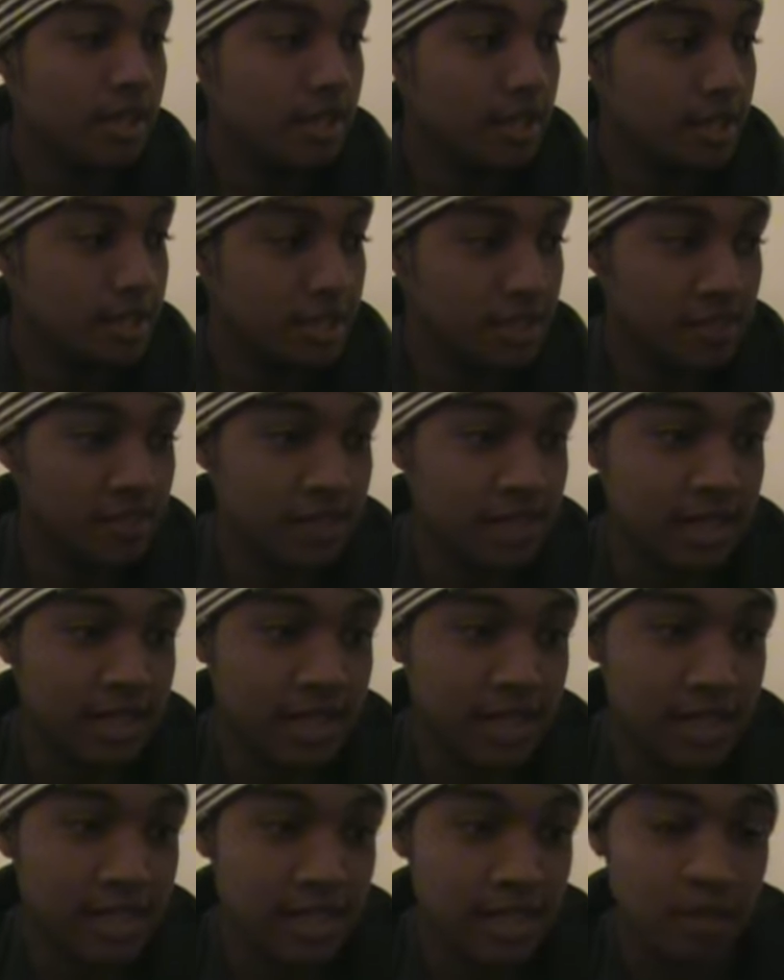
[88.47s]
stuff like
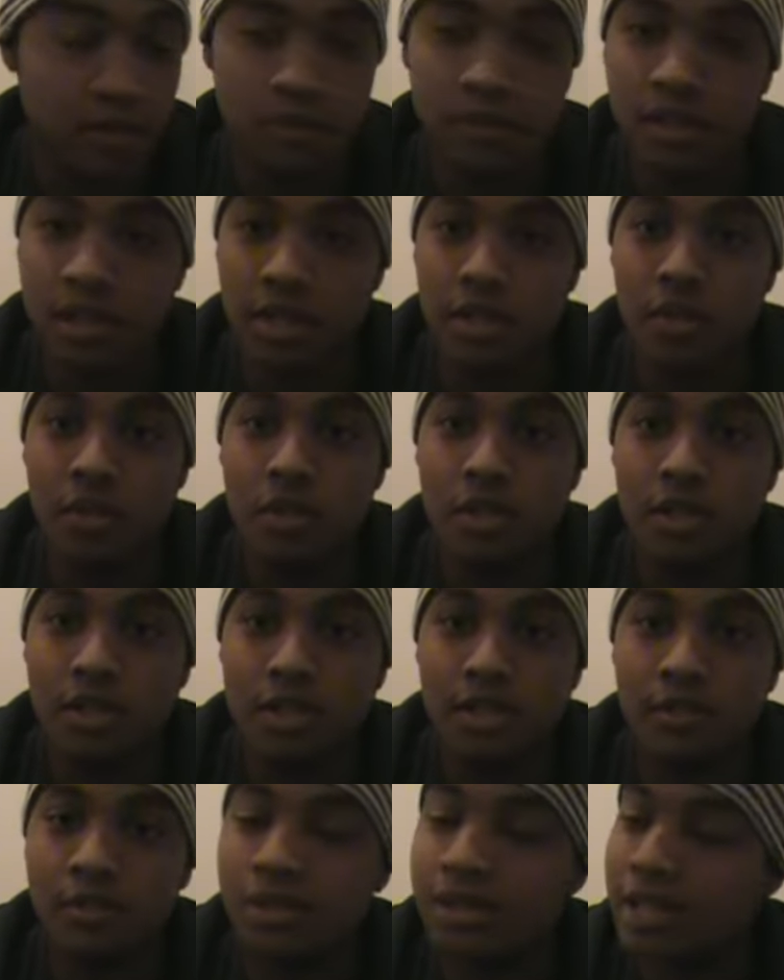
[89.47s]
that, they know
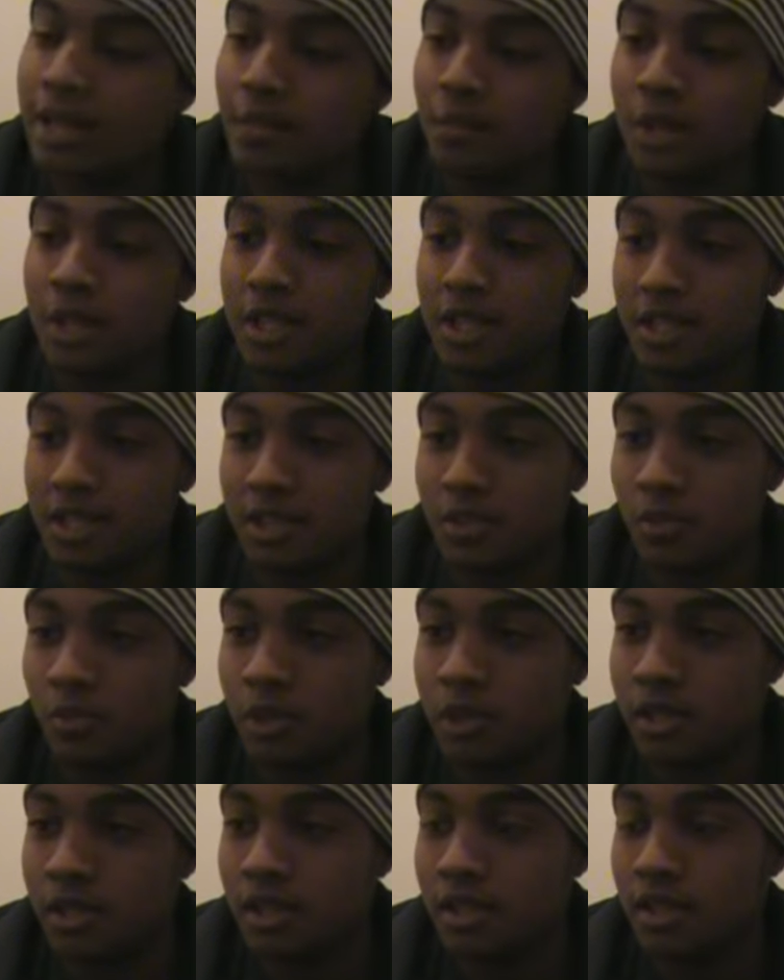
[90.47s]
samurai is just
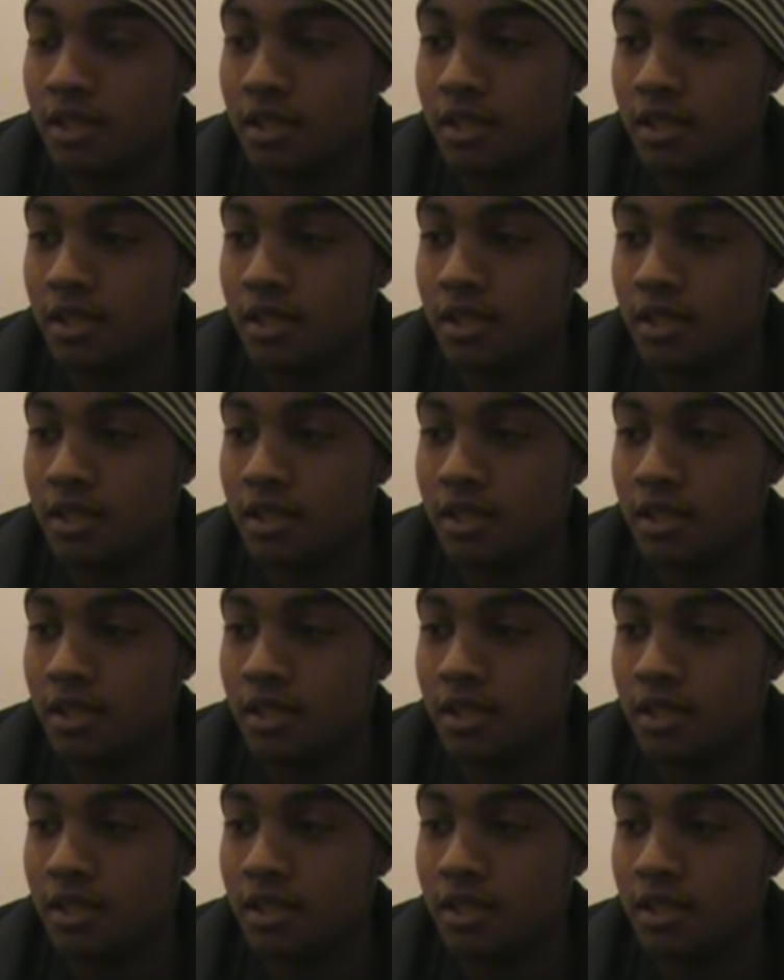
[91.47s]
one.